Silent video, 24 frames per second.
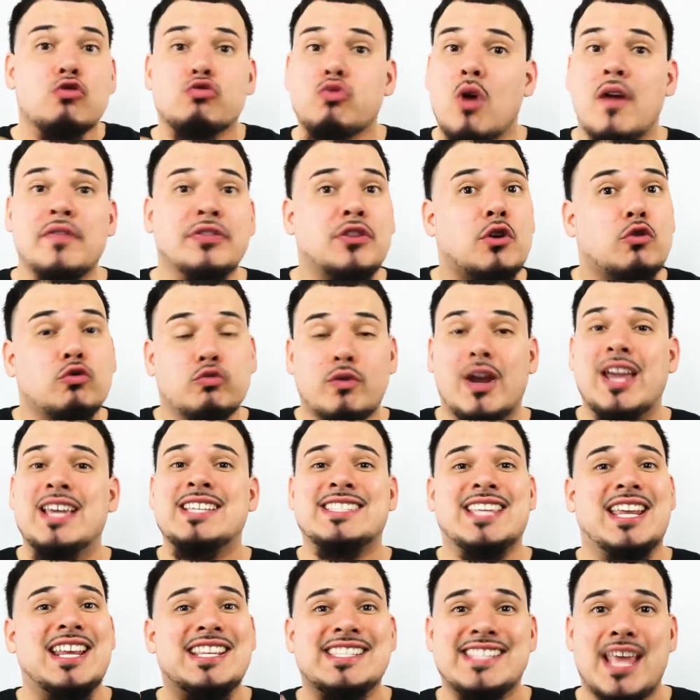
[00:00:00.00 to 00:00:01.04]
run the
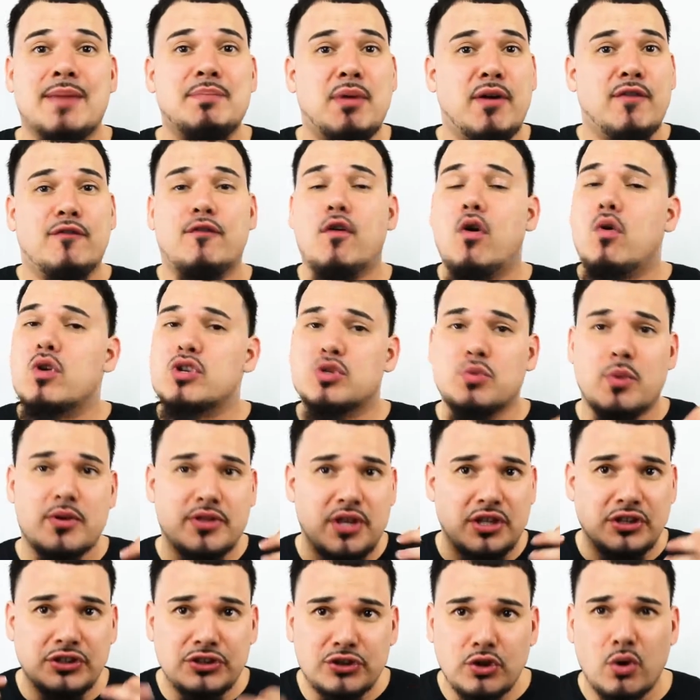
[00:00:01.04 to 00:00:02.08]
race that is set before us
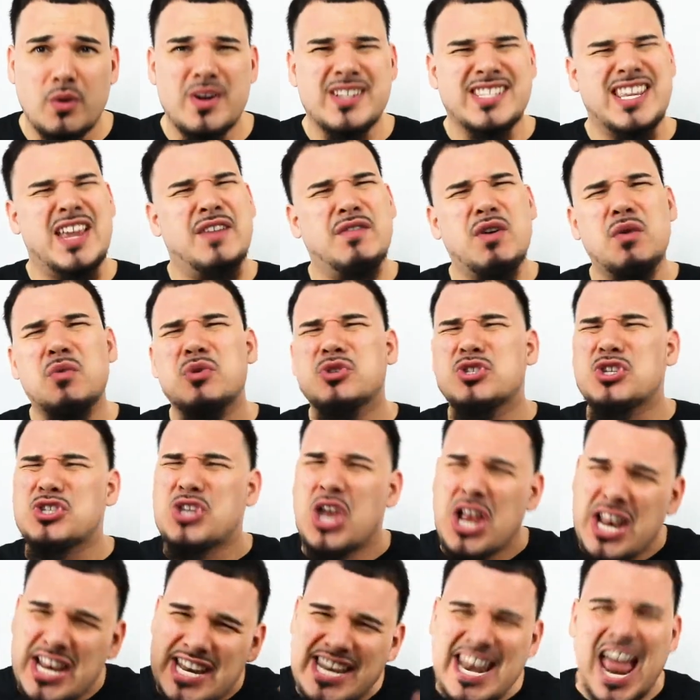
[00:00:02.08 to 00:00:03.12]
with endurance. If we would
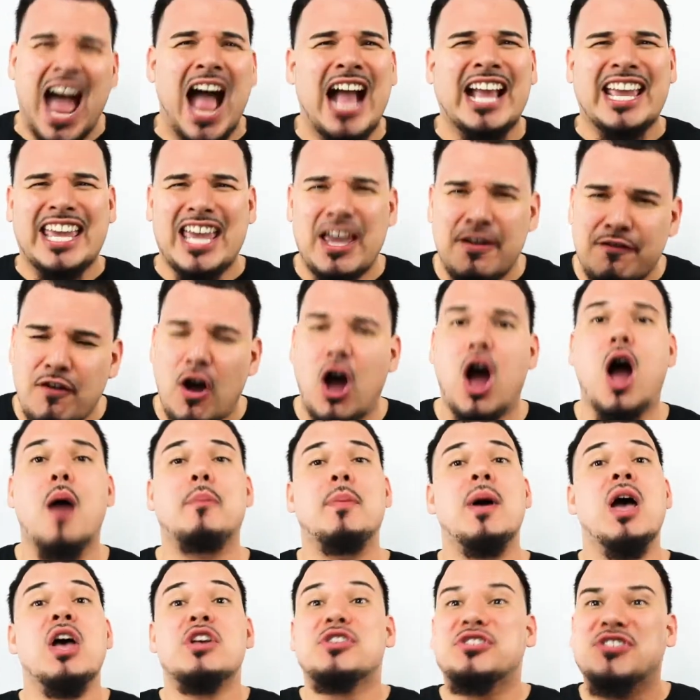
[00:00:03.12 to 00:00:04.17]
just not give
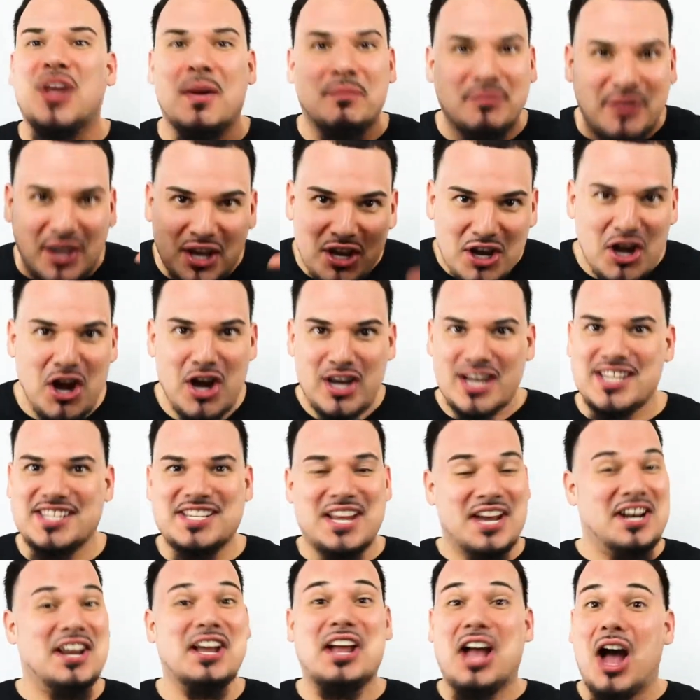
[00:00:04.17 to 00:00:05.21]
up, something good is
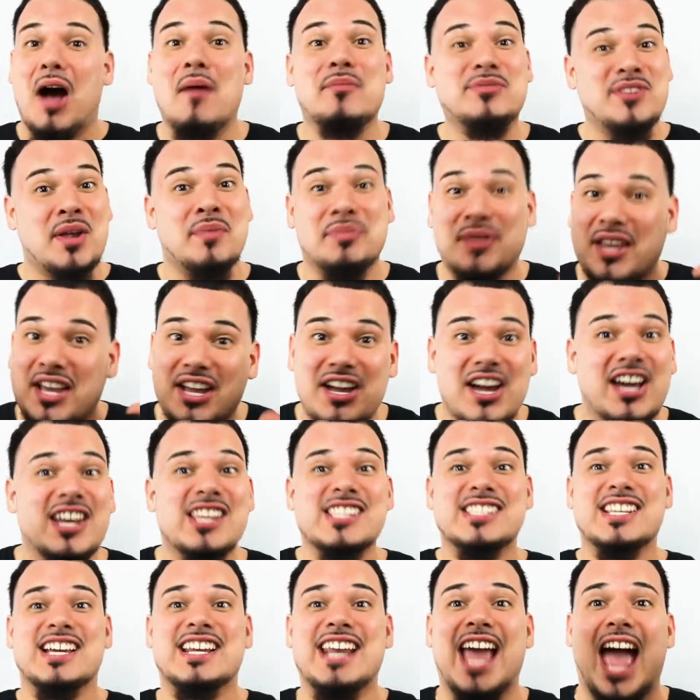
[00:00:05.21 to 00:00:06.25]
gonna come. Something good
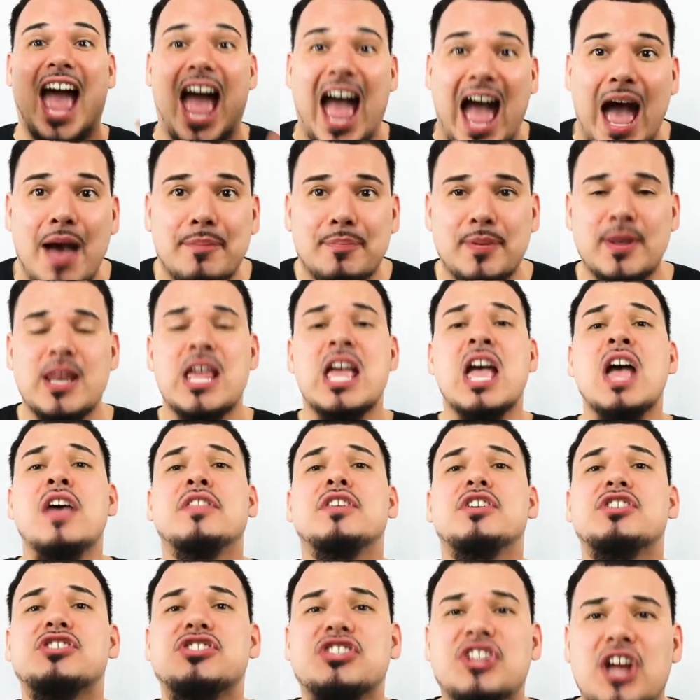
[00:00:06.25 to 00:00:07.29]
is gonna happen.
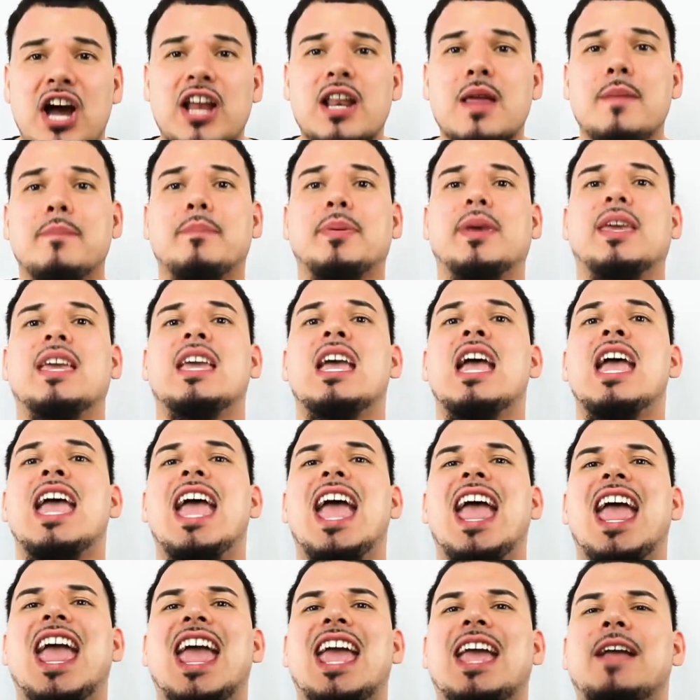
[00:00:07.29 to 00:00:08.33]
There's gonna
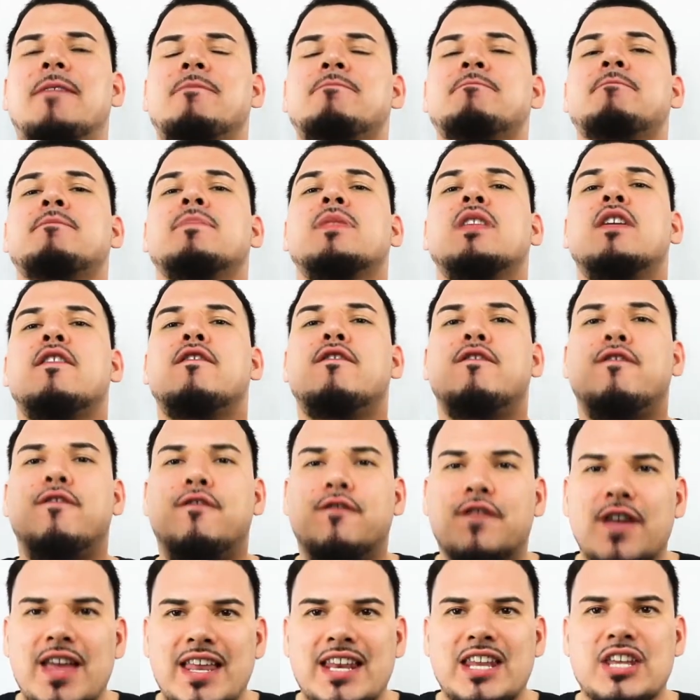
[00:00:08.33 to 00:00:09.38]
be a
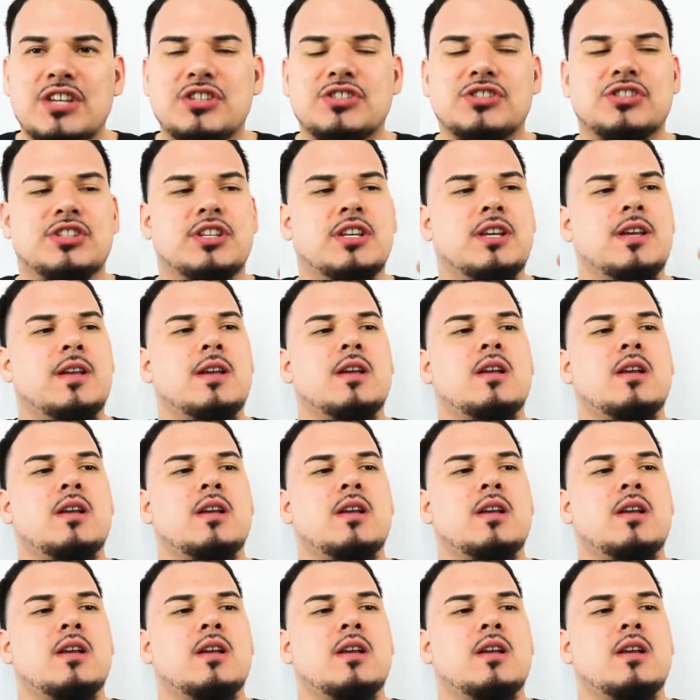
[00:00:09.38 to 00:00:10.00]
finished